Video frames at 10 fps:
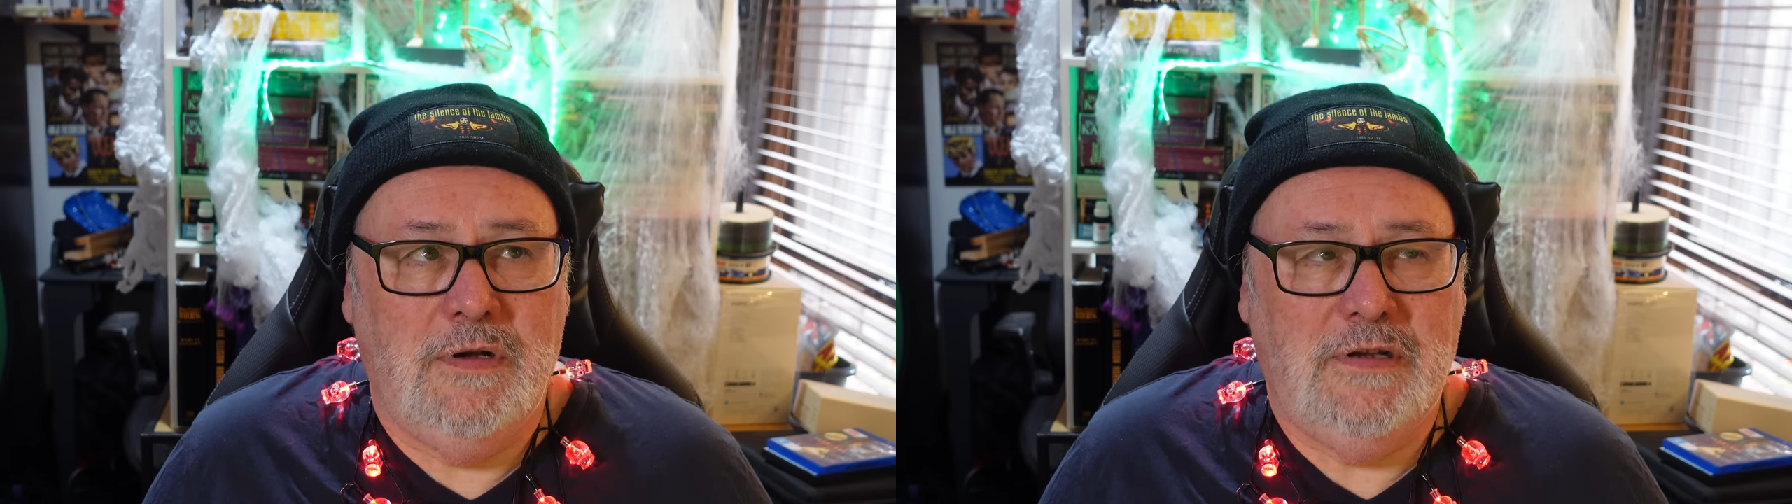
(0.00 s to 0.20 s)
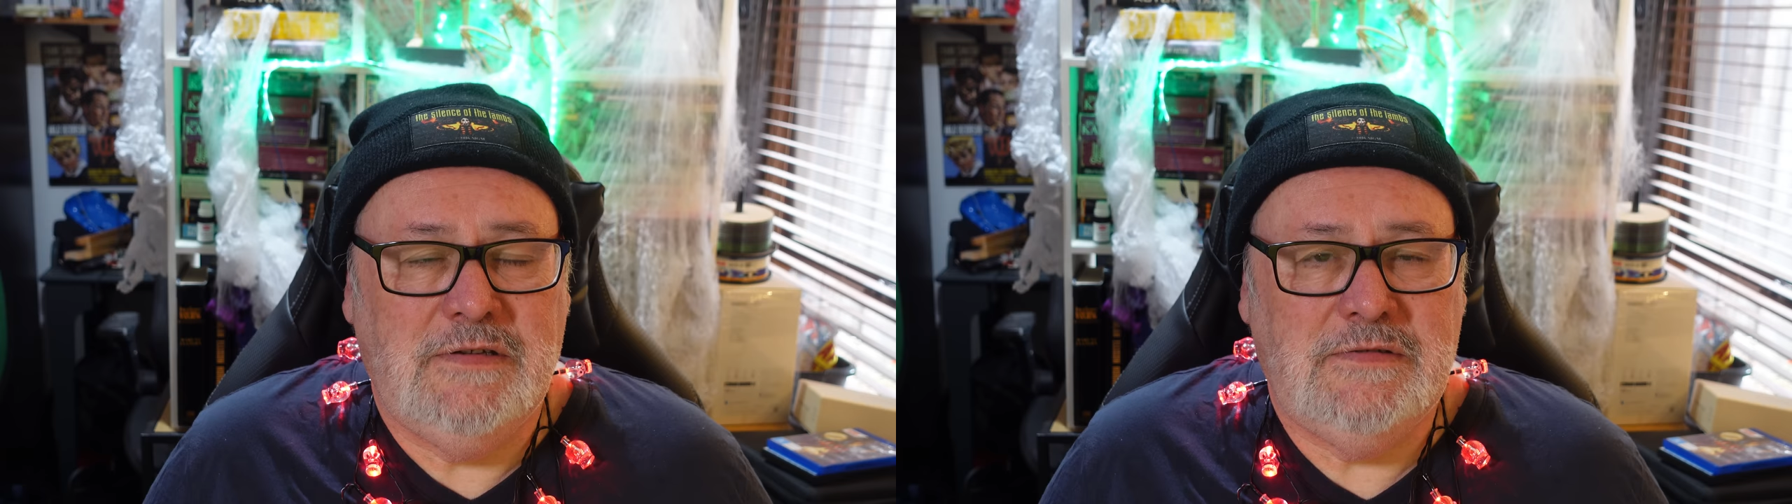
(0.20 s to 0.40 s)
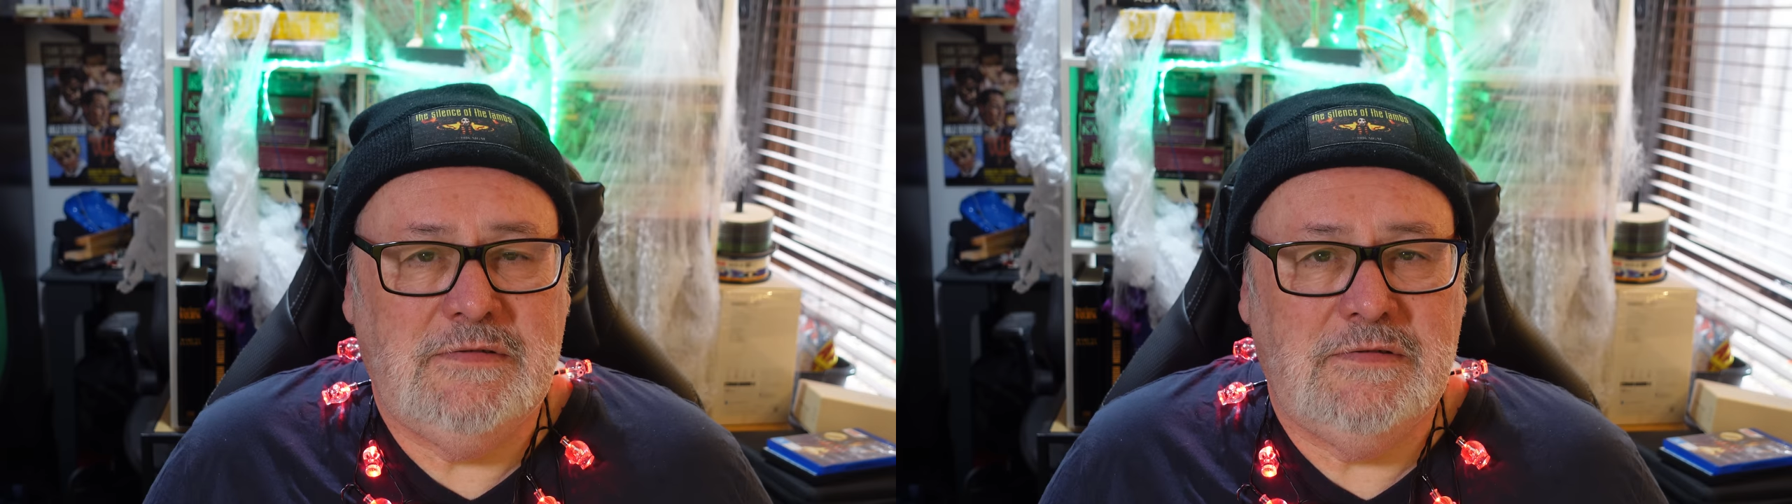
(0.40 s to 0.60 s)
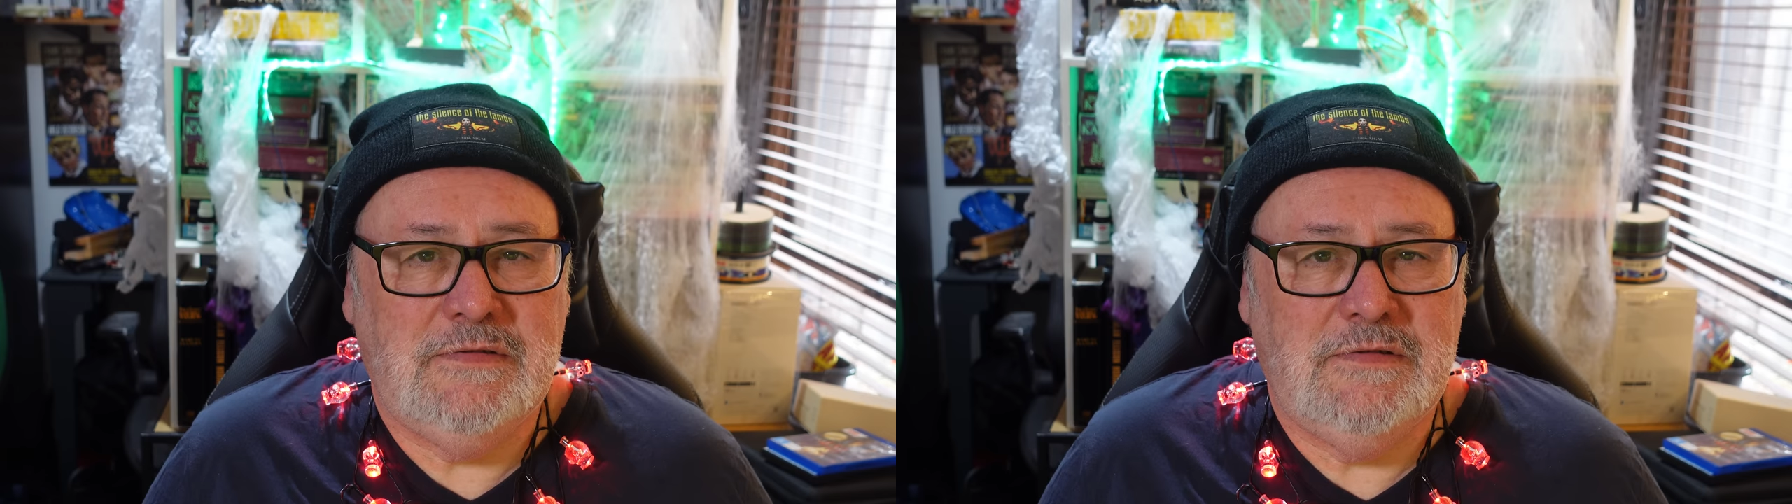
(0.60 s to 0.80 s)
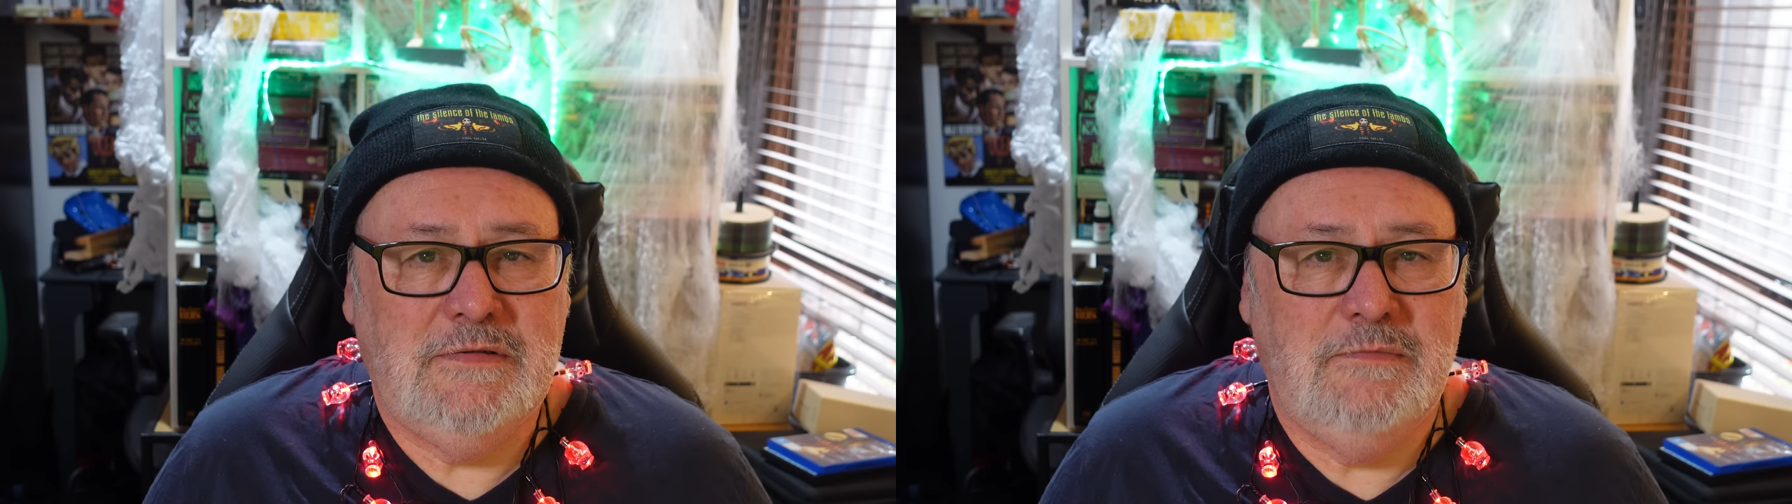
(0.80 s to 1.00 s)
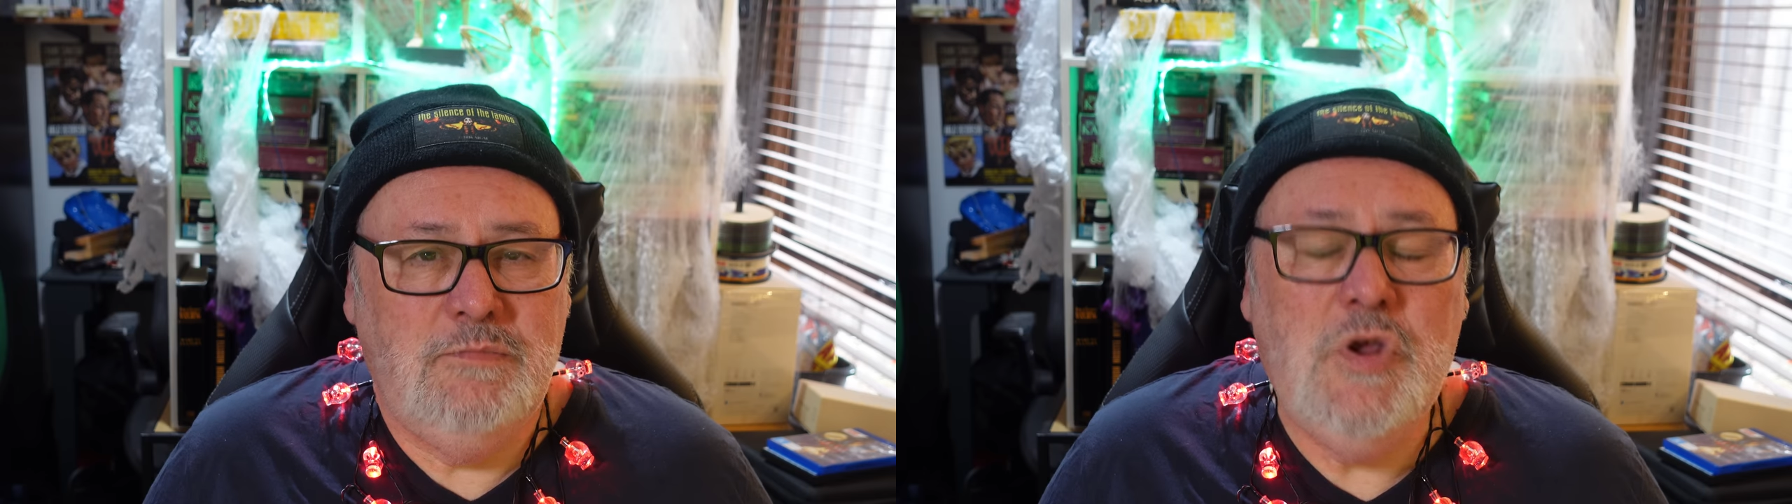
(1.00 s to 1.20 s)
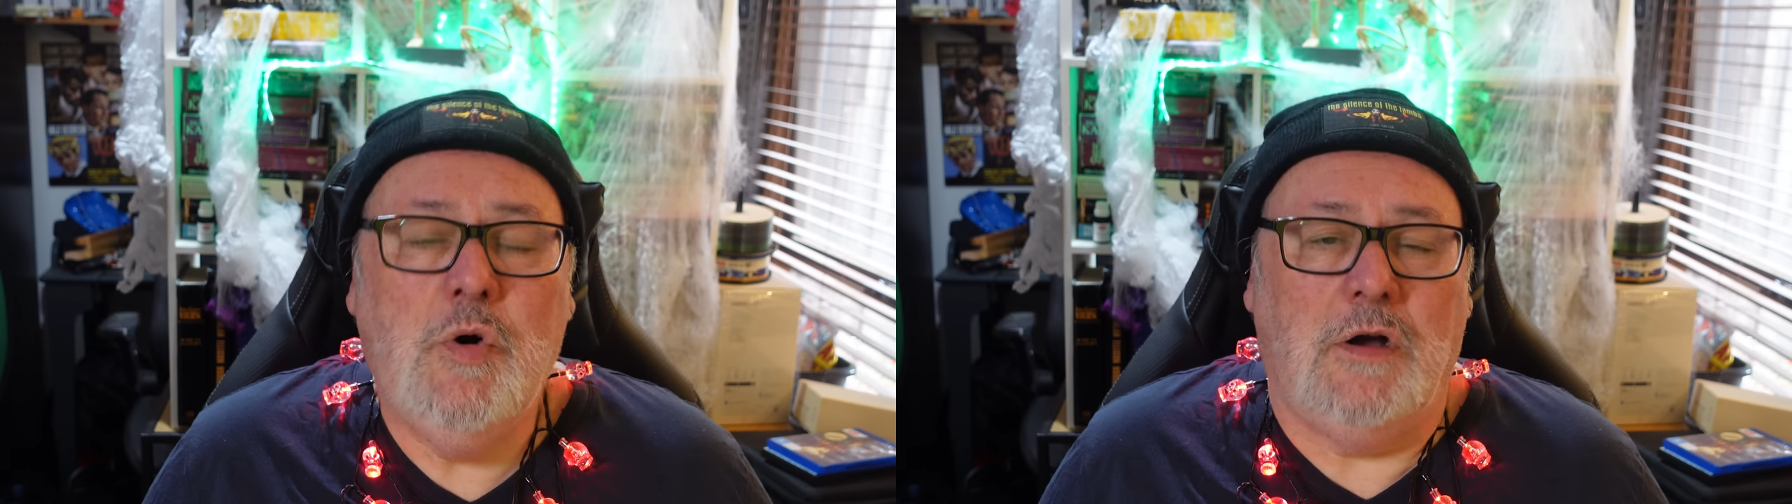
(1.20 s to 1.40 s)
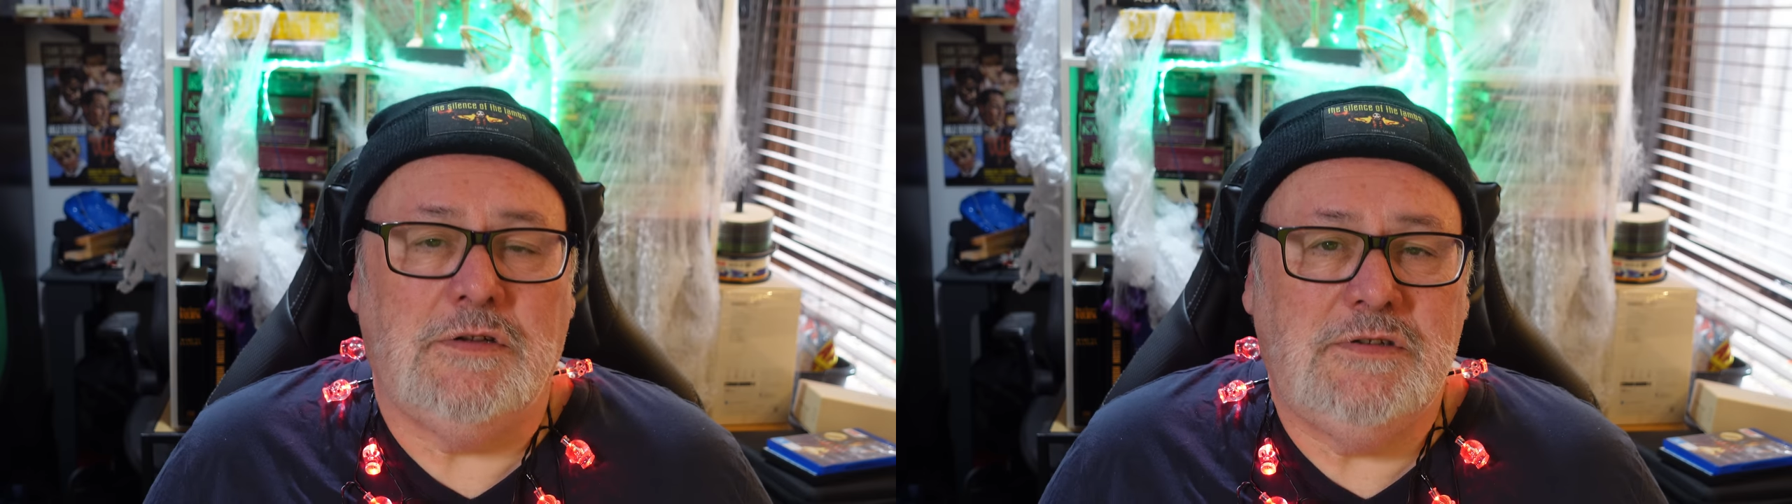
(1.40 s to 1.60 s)
is
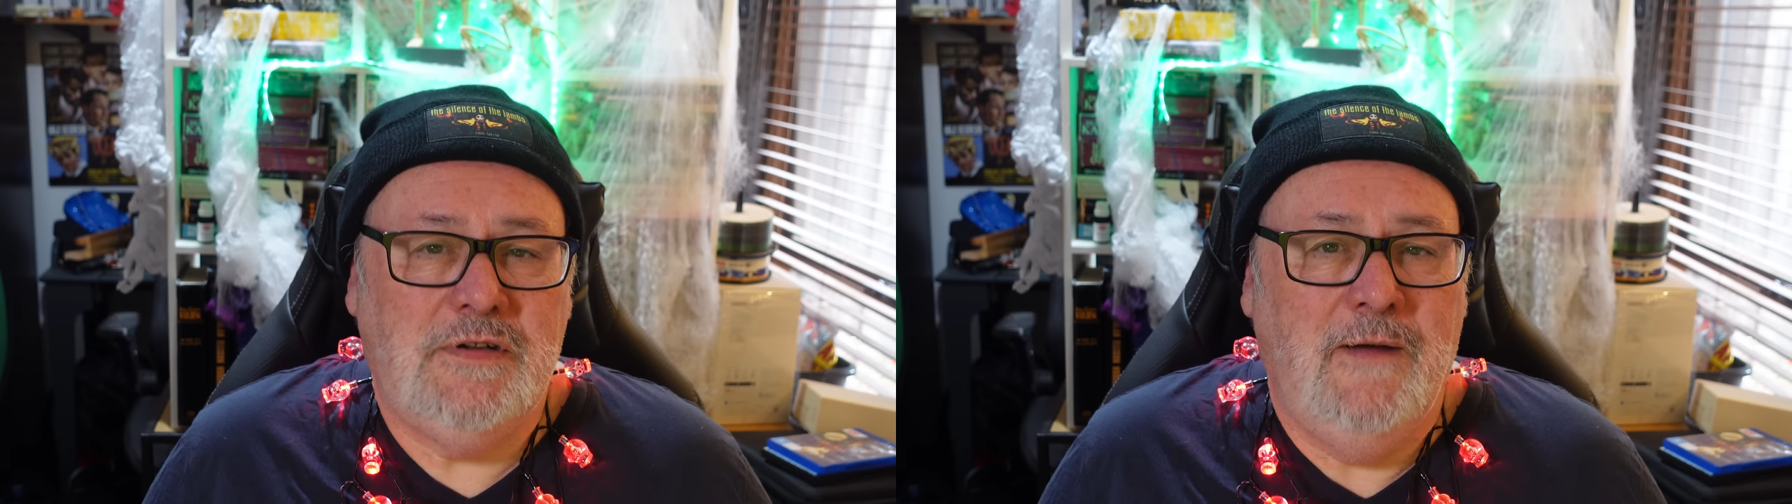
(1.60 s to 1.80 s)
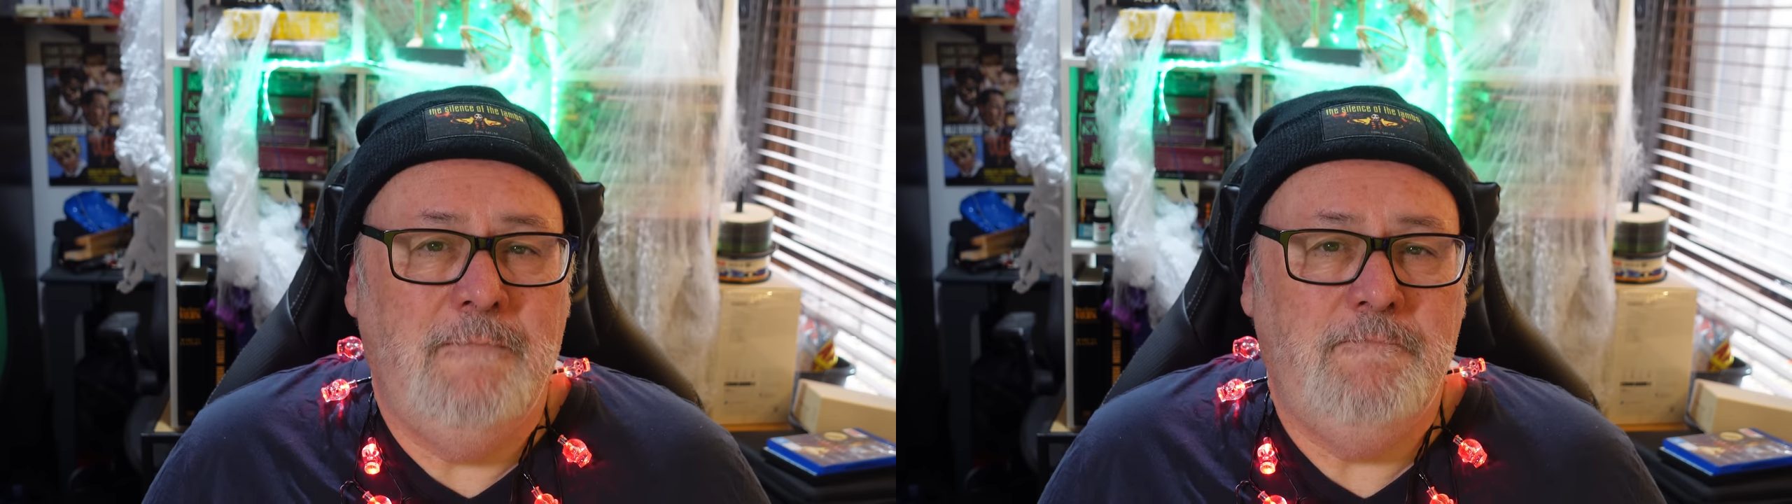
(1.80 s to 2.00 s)
nuanced